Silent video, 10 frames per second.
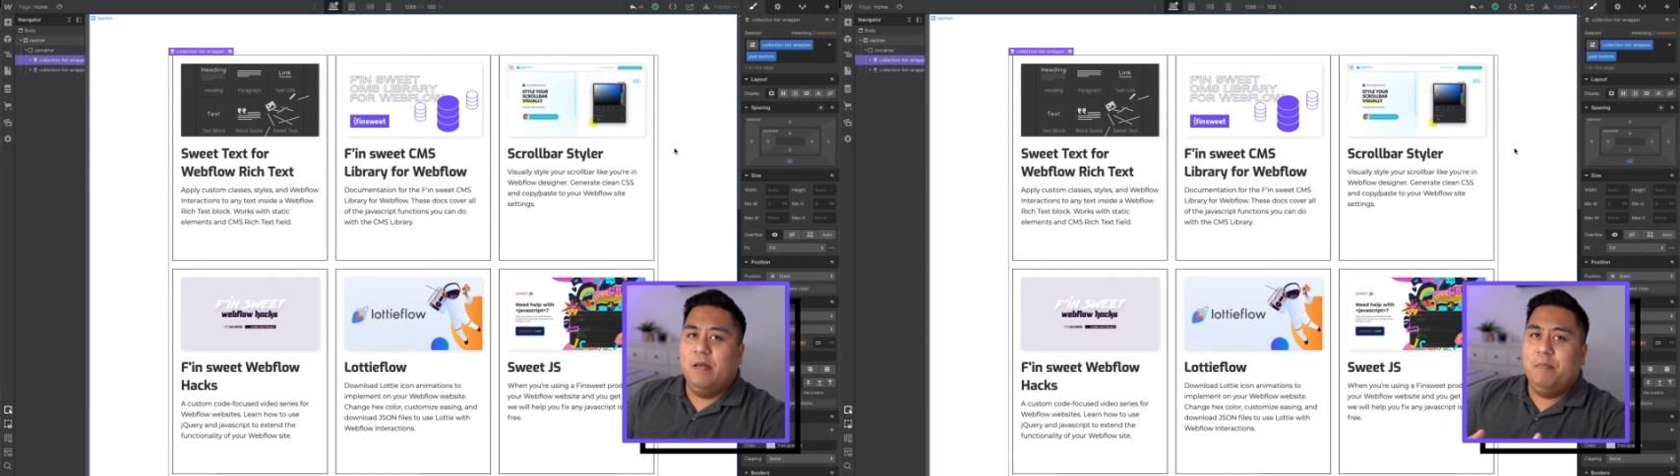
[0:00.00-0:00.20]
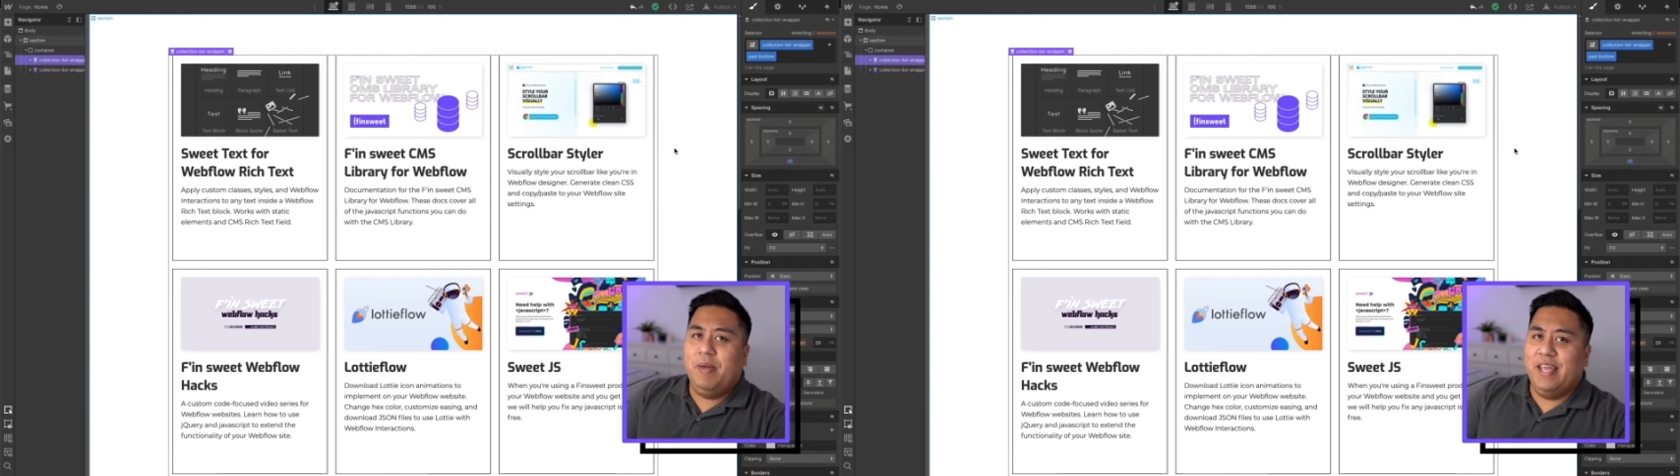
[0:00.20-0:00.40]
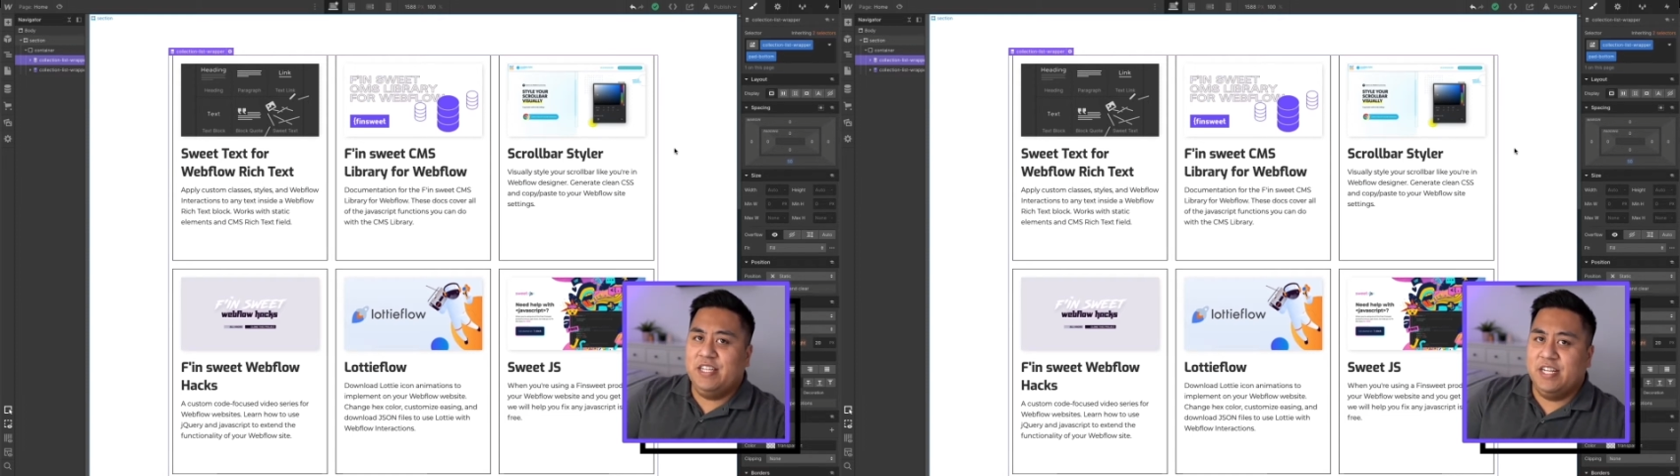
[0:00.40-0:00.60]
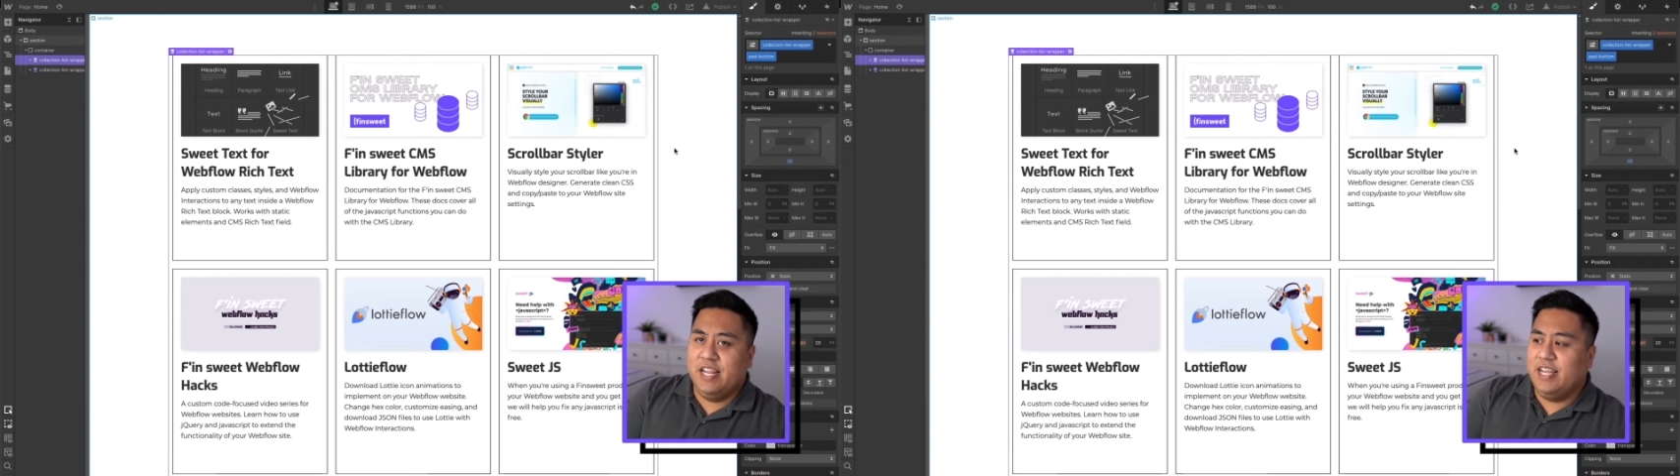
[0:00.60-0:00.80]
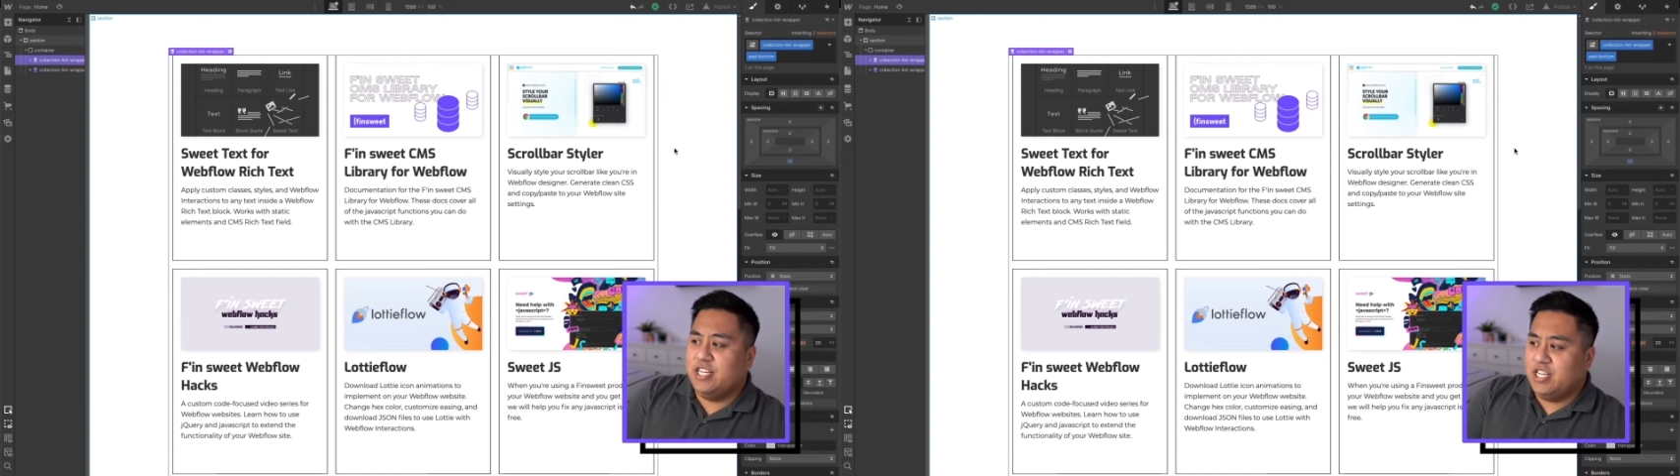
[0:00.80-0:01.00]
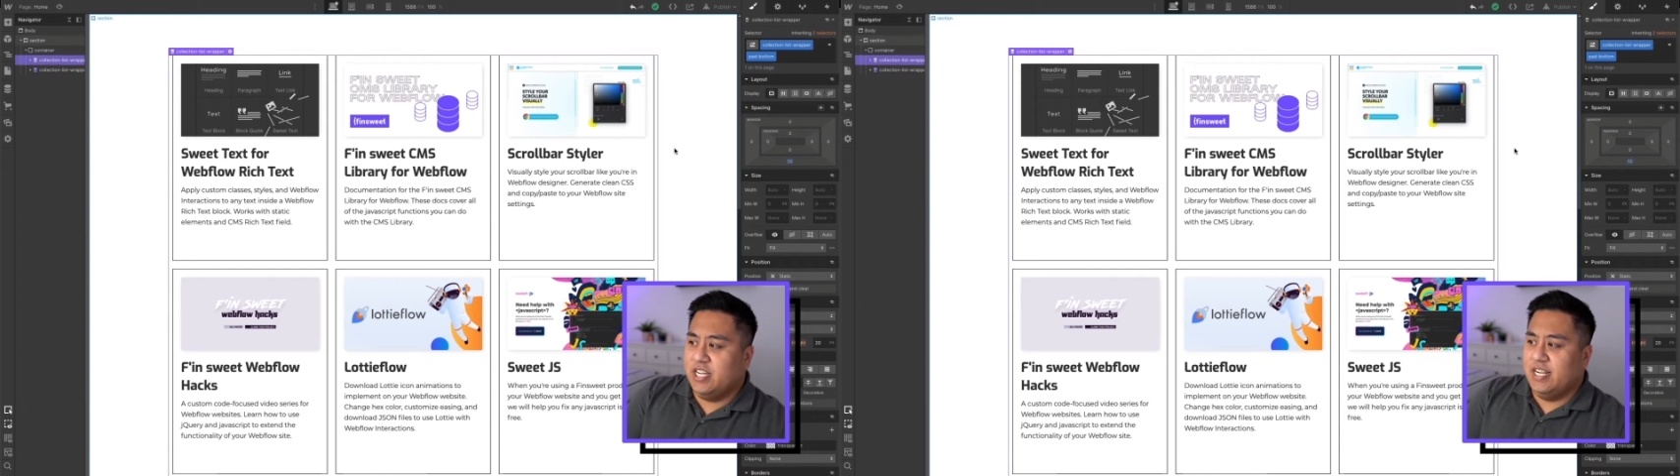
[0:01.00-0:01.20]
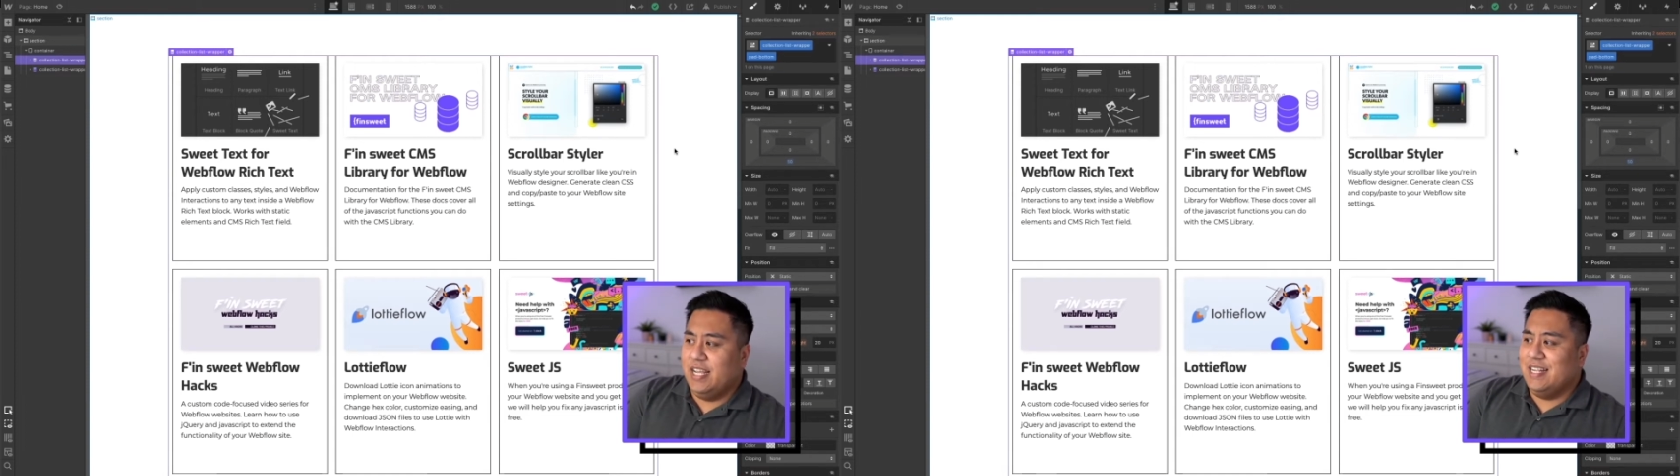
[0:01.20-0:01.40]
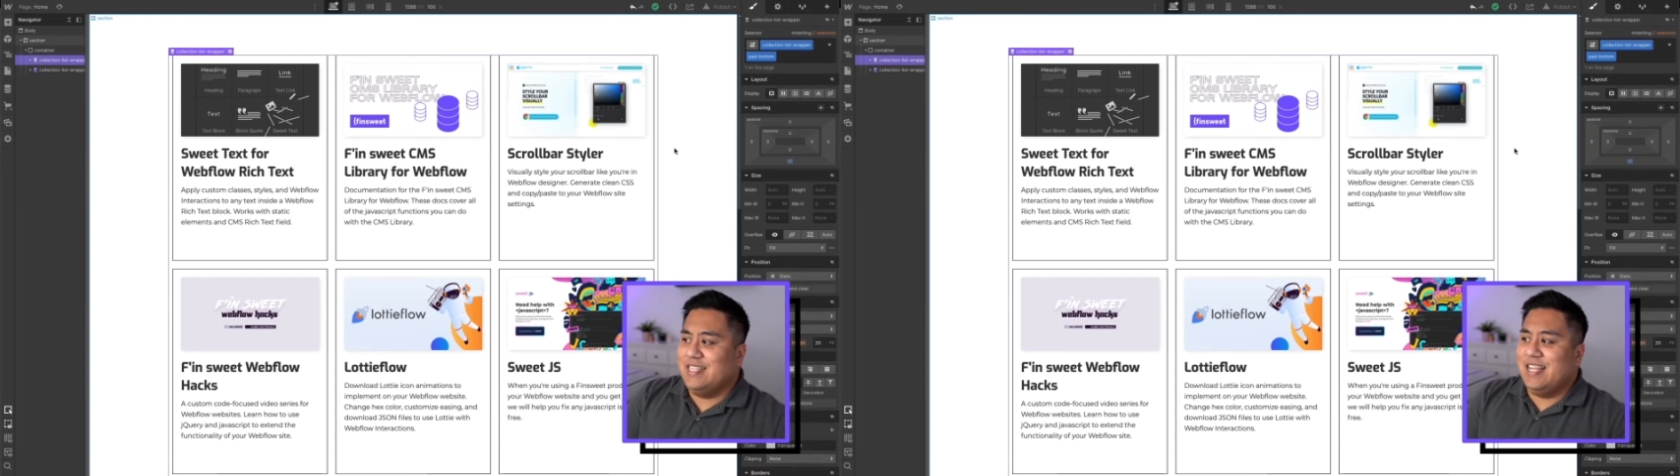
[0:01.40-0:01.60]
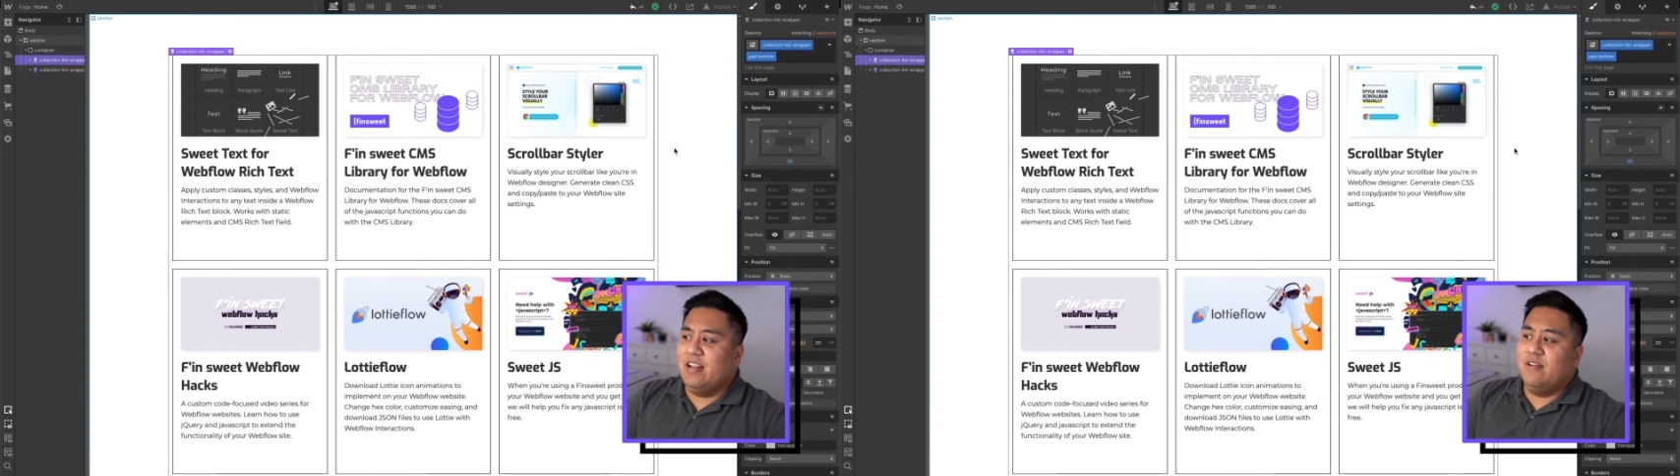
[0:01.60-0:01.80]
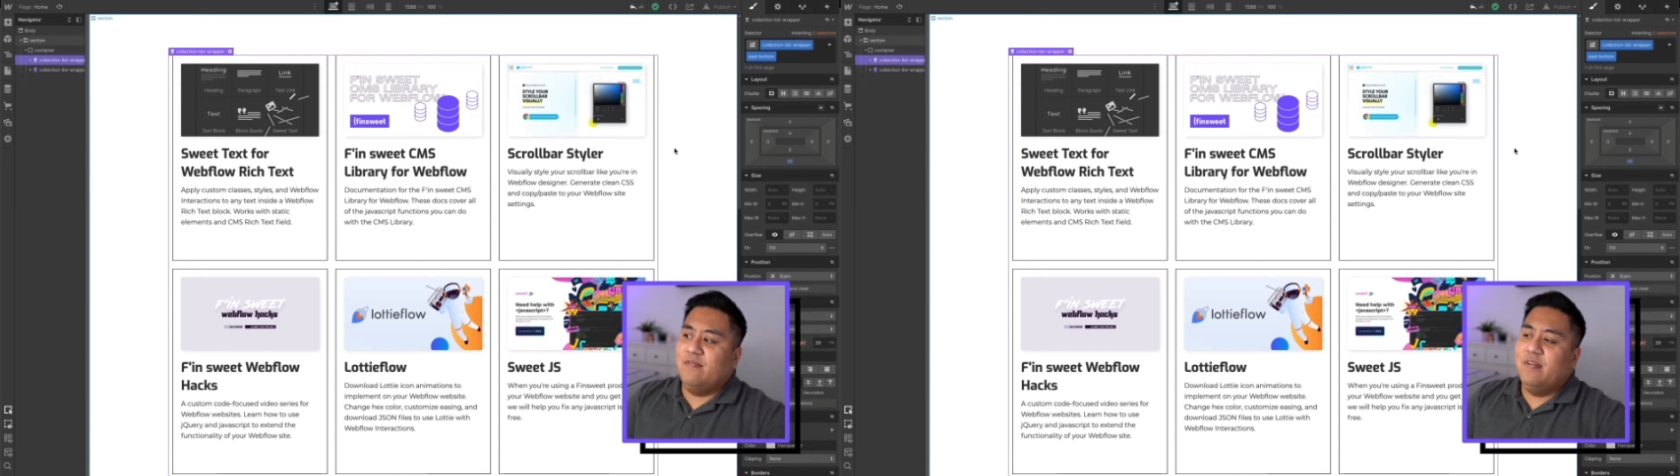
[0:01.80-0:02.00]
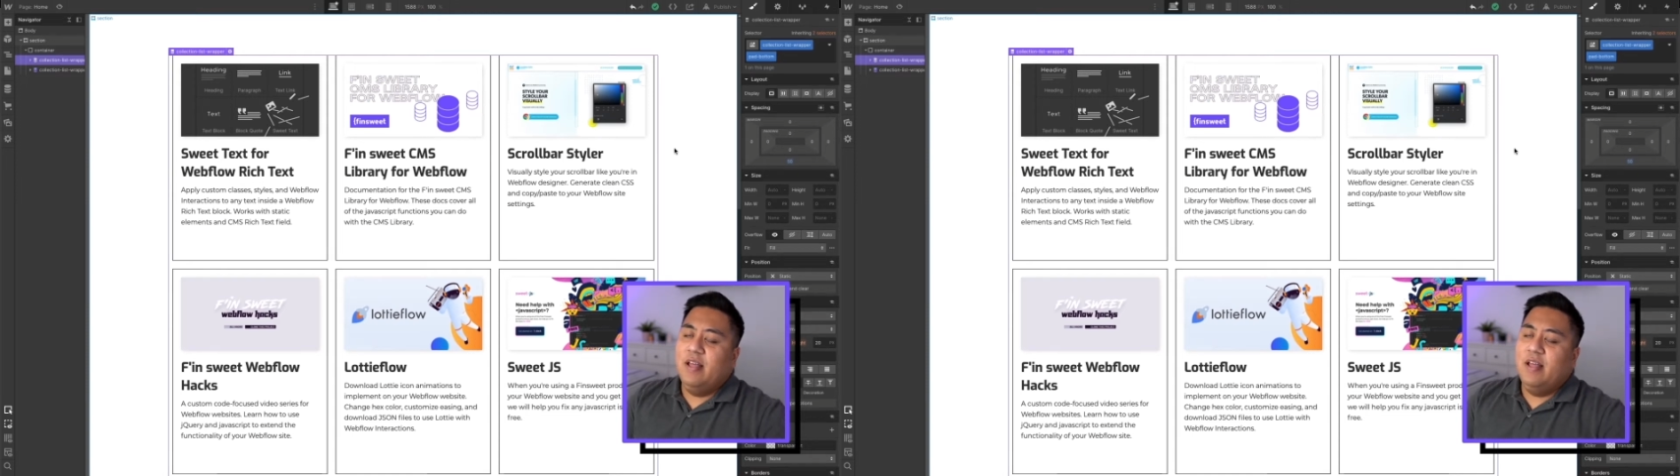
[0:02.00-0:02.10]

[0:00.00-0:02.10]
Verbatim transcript: pagination. Instead of